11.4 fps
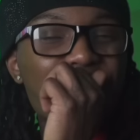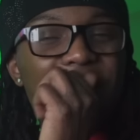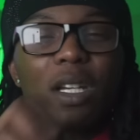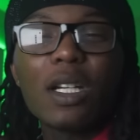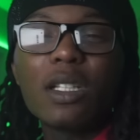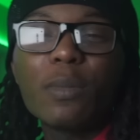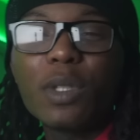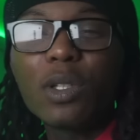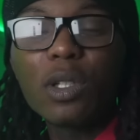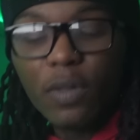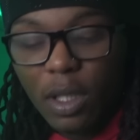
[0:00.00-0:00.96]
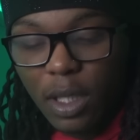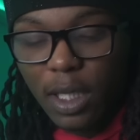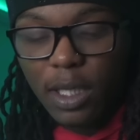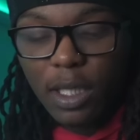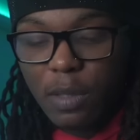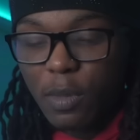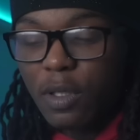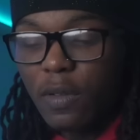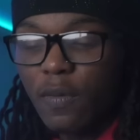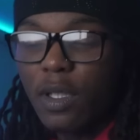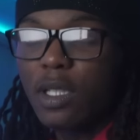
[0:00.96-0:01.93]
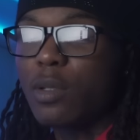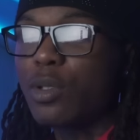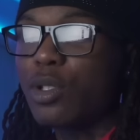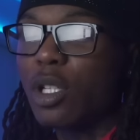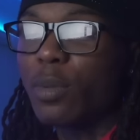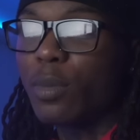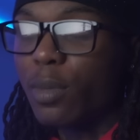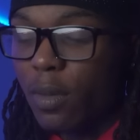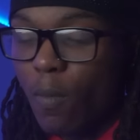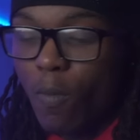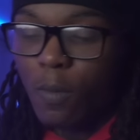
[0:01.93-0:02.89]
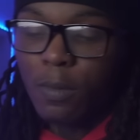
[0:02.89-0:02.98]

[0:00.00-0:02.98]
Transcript: Y'all let me know if y'all like these smoking vids I'm dropping, bro.